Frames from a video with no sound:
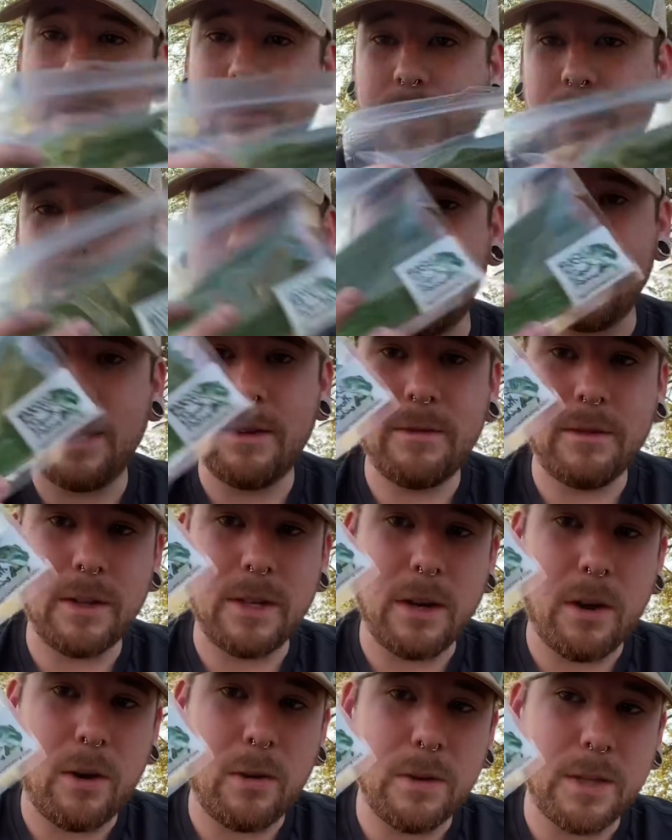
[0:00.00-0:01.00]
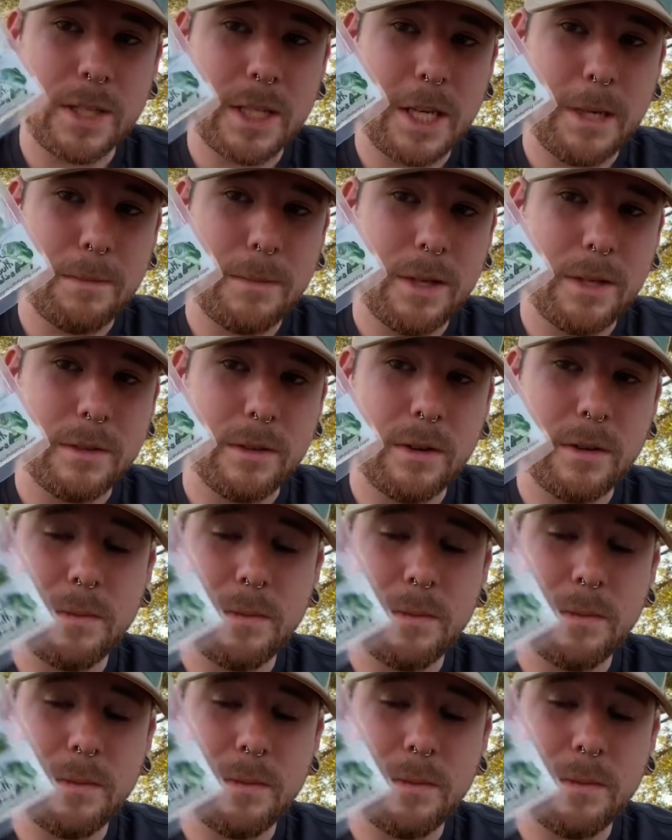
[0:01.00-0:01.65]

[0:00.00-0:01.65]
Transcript: So I definitely always keep these on